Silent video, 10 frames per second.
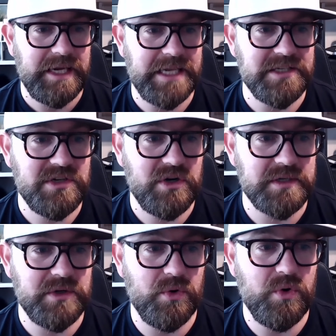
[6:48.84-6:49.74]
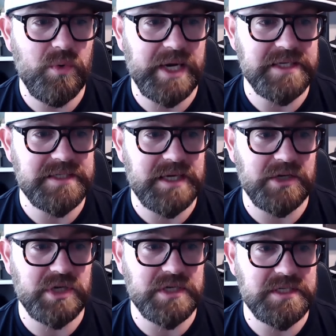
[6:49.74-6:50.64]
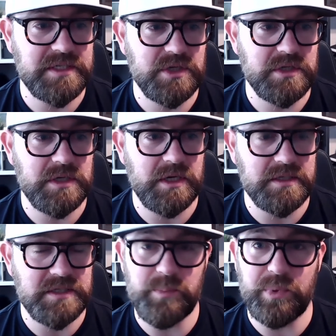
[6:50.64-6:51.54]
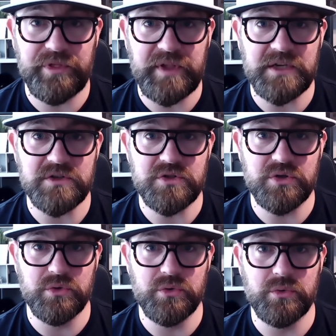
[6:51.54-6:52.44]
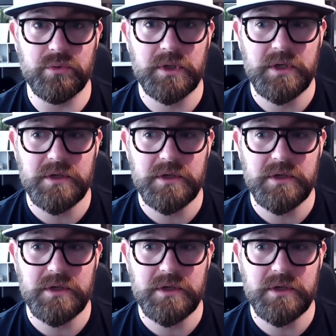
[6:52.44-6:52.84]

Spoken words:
it's not always such a simple thing to